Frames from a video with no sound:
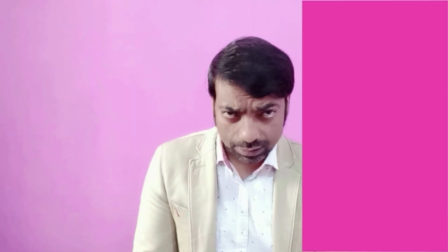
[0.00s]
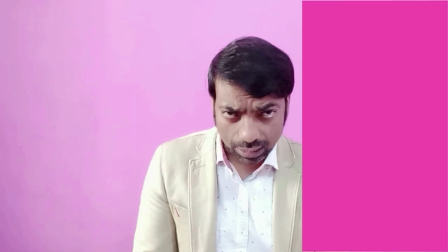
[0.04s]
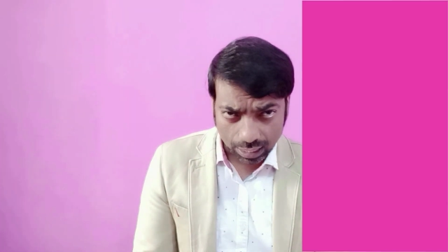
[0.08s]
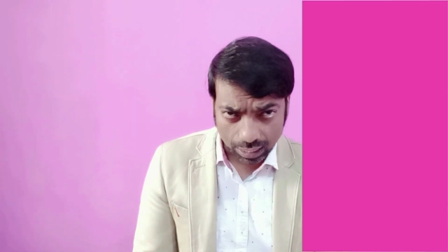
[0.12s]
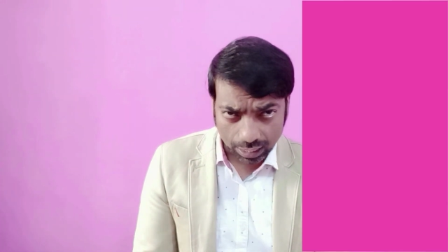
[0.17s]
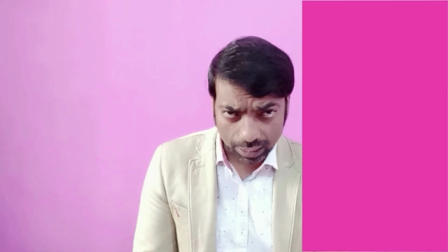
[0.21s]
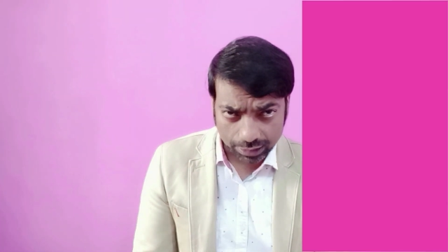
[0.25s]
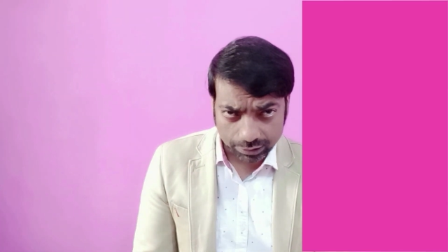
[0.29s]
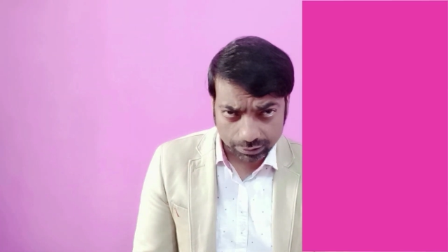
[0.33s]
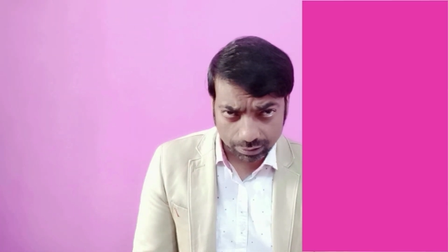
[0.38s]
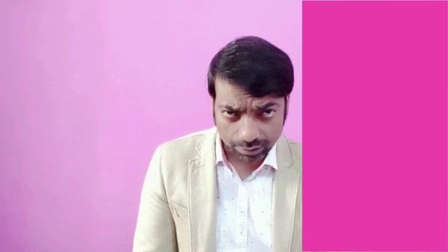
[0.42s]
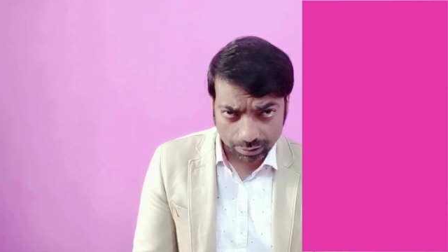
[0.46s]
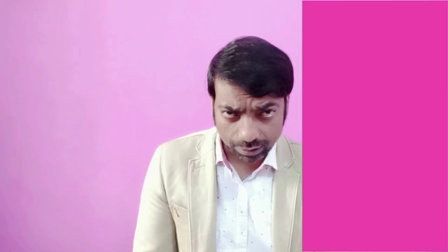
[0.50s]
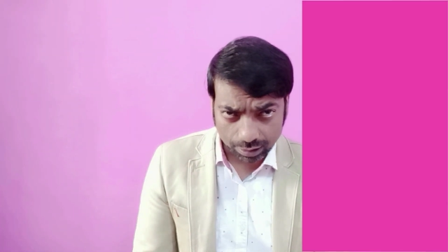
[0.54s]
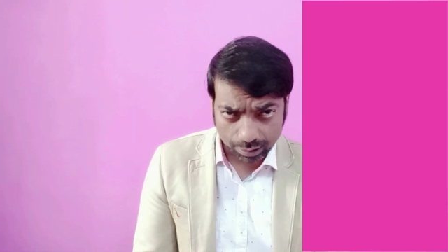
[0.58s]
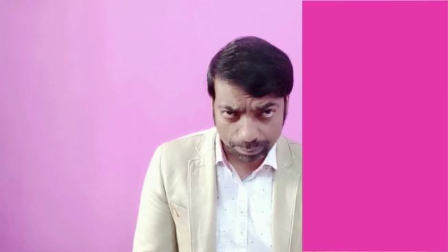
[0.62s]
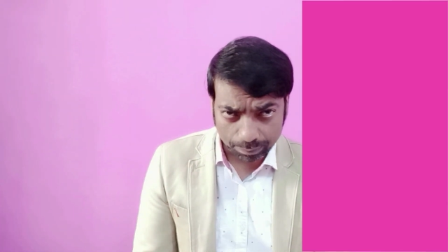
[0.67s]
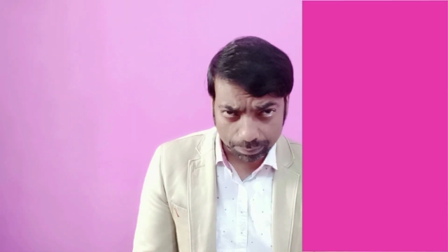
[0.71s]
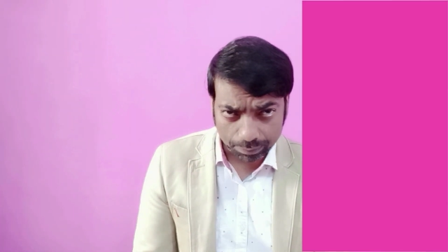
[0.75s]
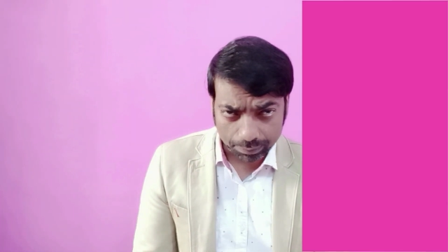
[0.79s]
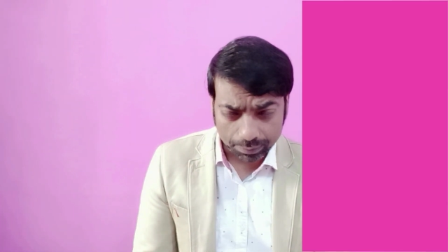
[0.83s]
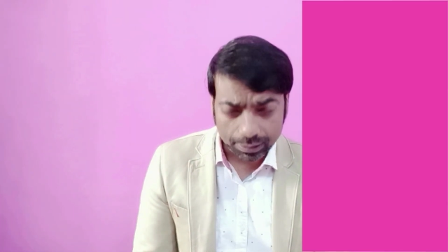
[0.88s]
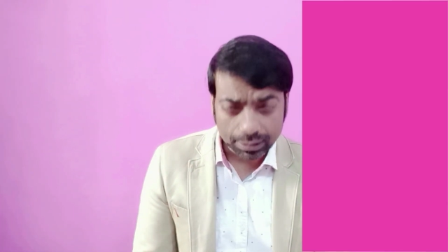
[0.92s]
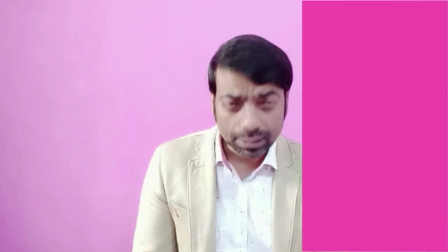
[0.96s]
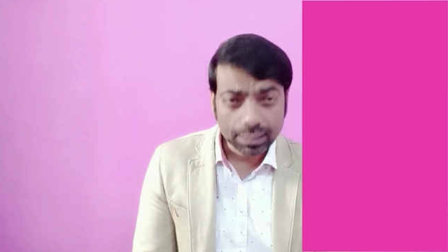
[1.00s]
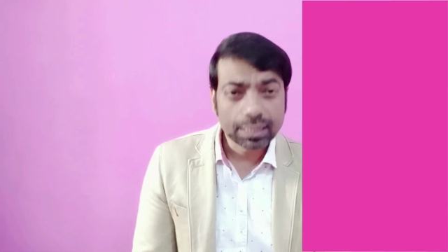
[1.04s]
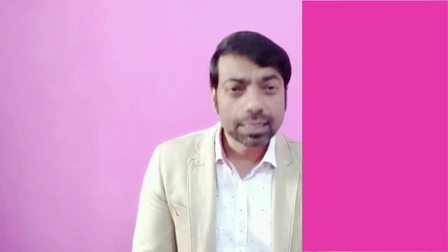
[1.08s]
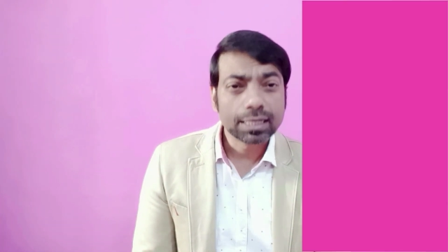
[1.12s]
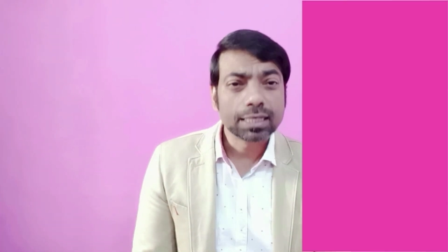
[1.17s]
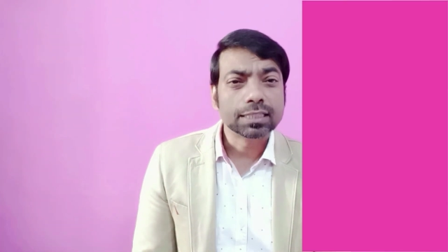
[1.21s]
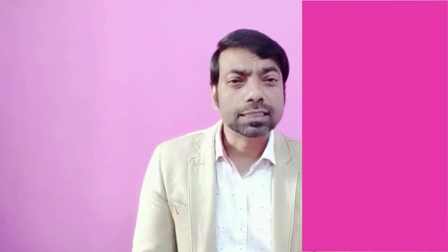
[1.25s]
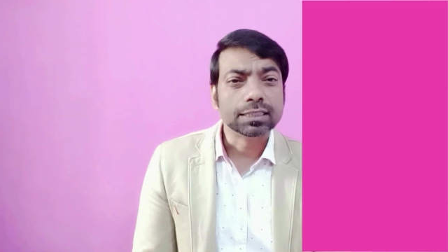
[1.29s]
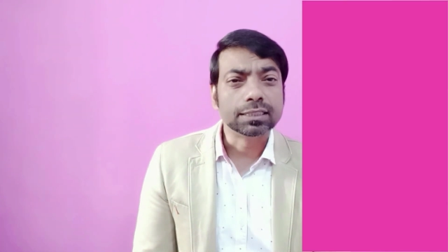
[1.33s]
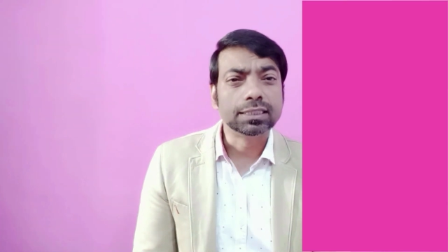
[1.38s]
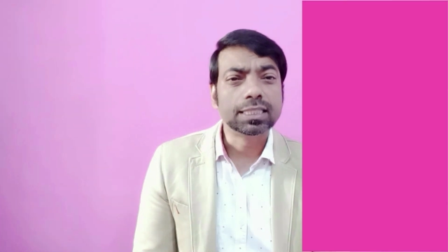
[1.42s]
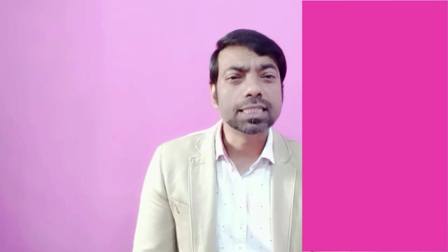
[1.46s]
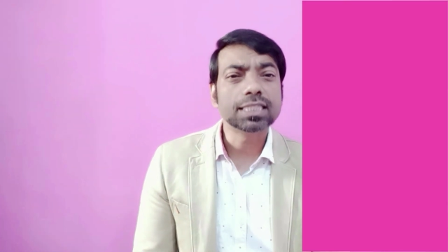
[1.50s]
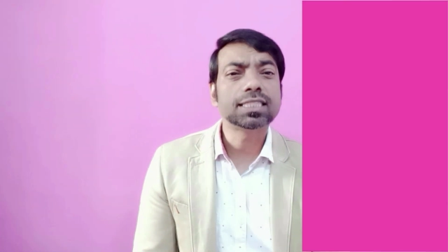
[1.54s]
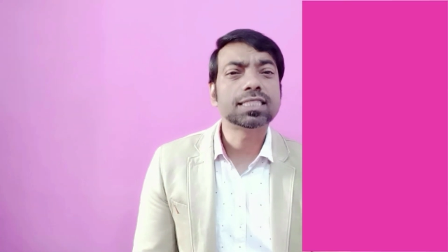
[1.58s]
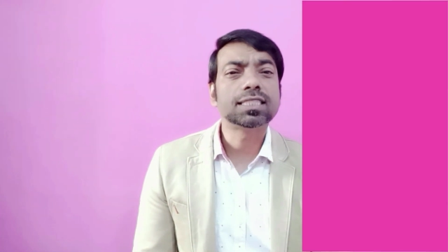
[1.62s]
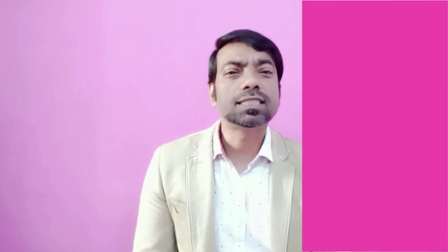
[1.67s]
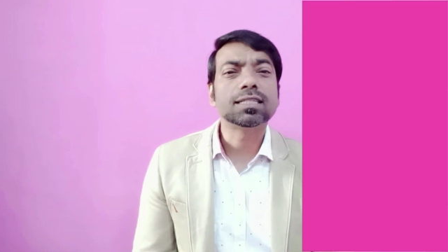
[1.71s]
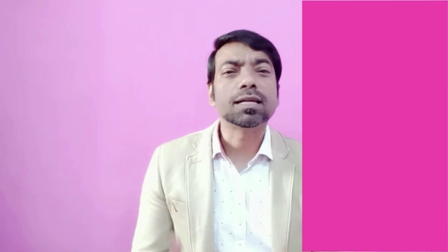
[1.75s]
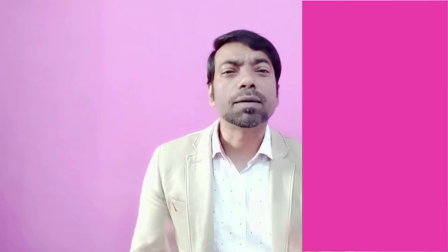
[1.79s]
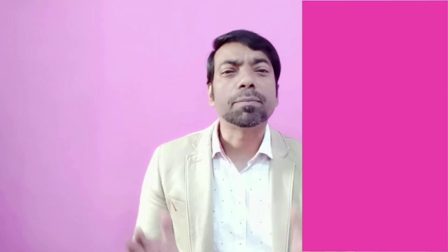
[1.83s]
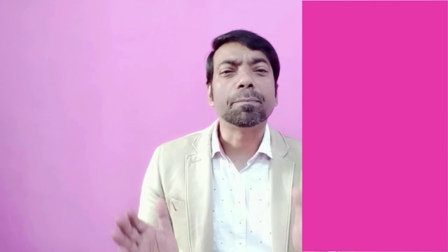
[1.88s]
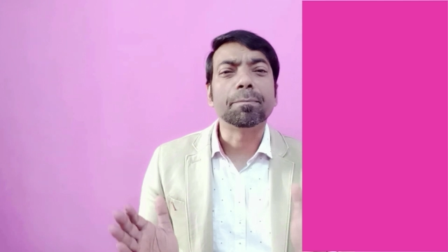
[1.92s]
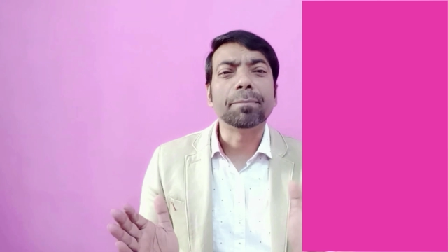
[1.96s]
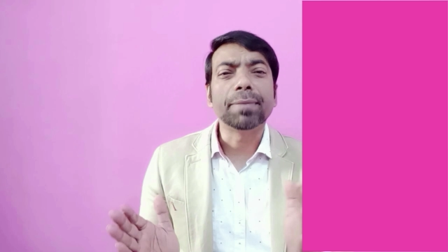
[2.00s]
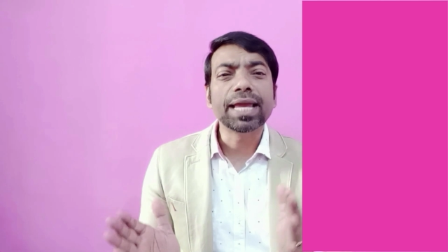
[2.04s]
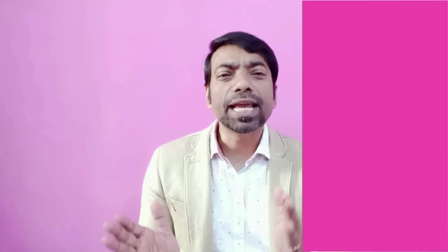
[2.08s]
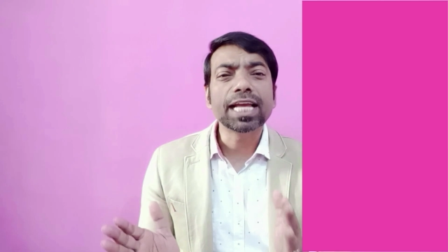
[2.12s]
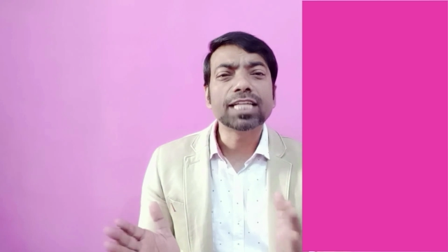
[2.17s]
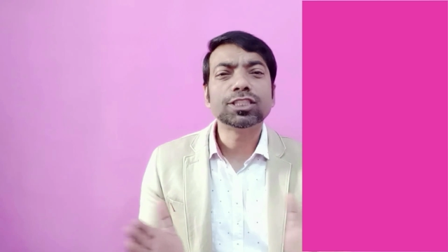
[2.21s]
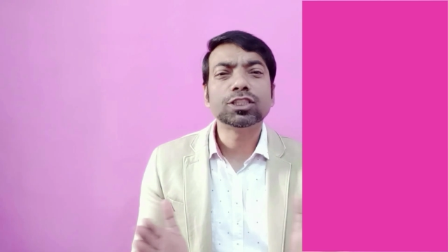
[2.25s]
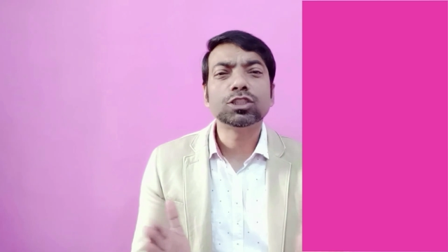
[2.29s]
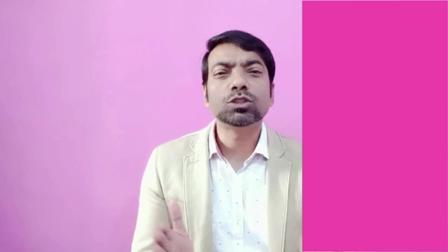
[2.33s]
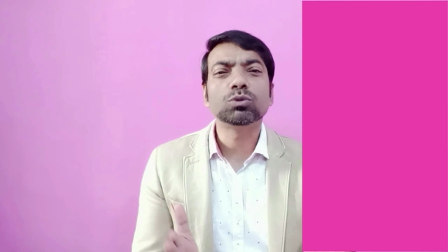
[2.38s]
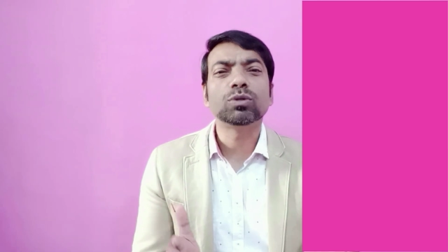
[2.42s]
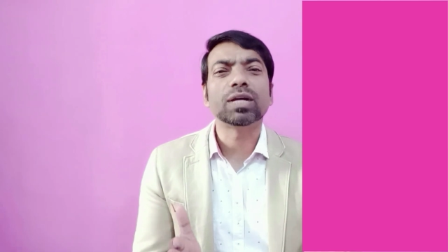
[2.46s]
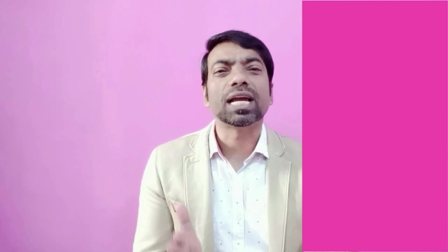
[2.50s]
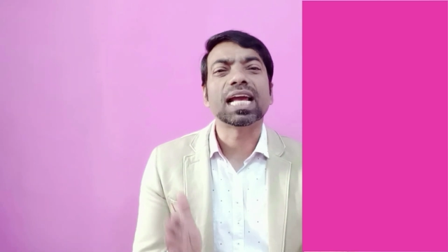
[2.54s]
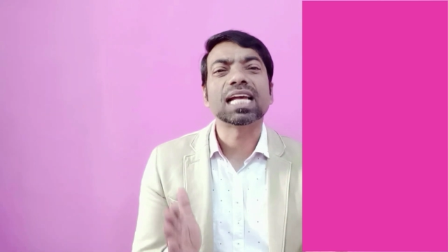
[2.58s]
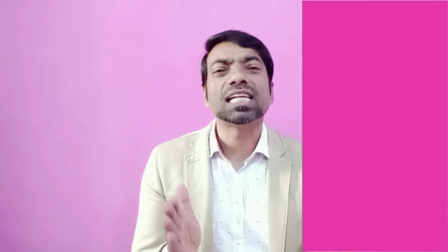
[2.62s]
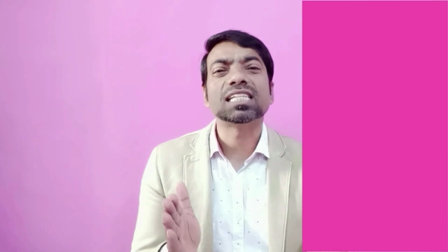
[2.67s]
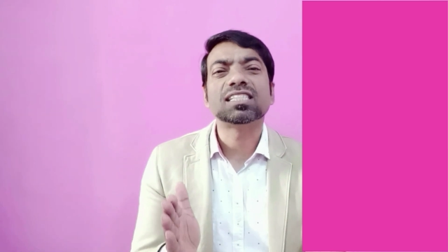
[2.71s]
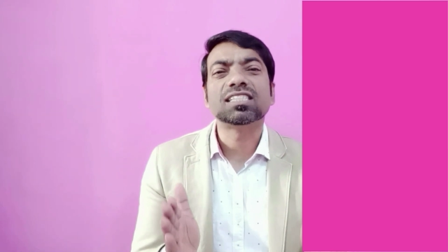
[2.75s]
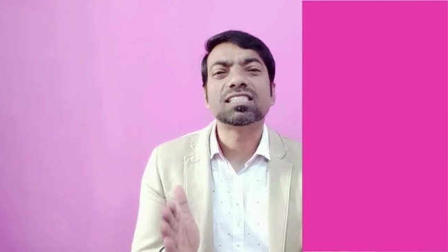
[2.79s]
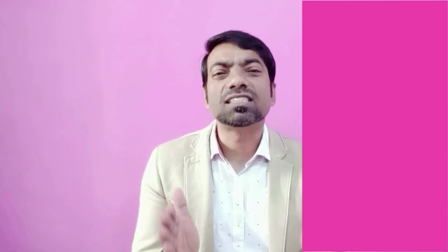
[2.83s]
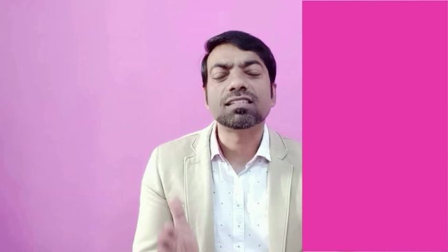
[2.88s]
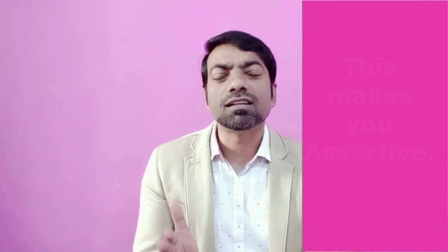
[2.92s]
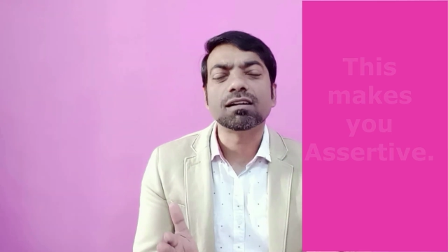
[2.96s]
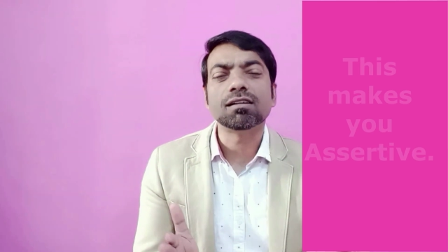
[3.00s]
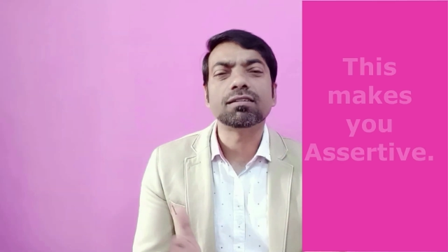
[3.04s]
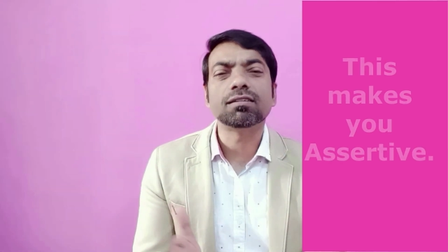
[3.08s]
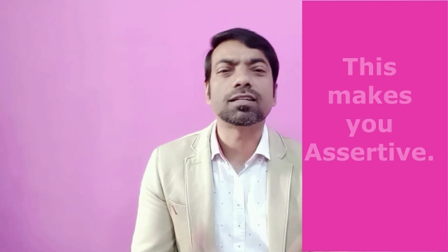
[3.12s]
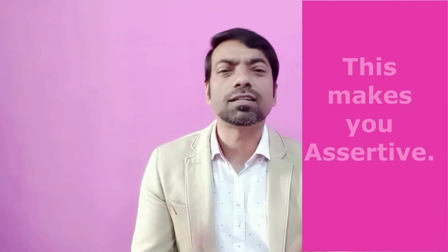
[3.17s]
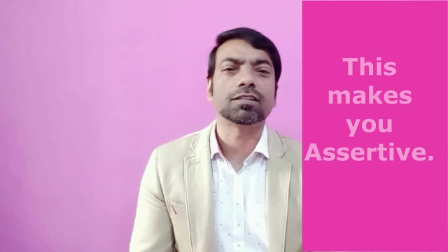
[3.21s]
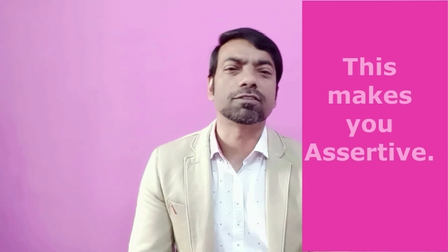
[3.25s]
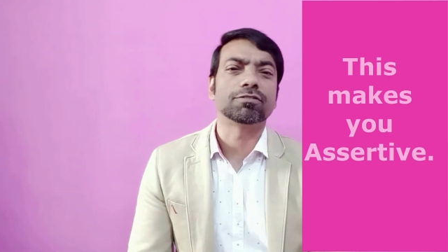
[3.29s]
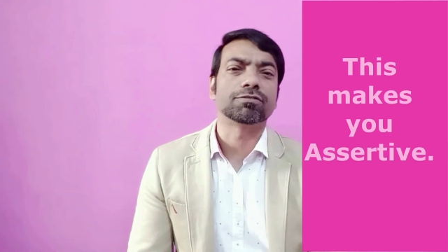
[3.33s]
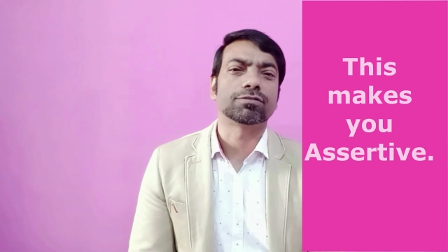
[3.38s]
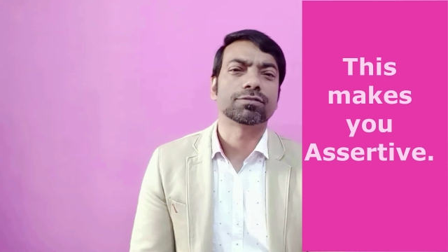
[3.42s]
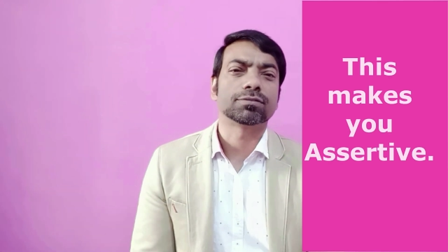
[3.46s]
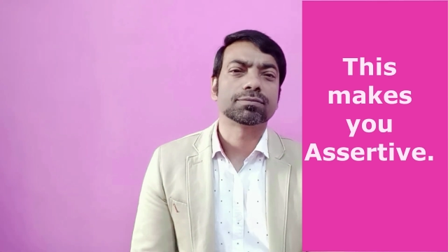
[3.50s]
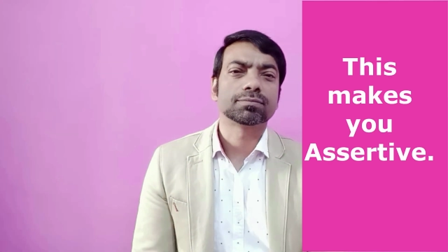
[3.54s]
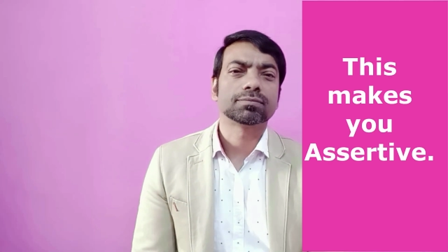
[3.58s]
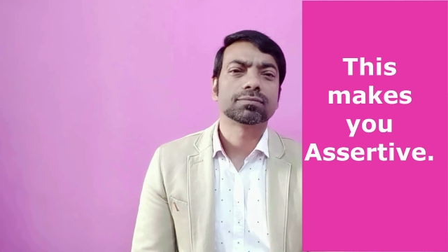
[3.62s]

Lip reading: Eyes are up. This makes you assertive,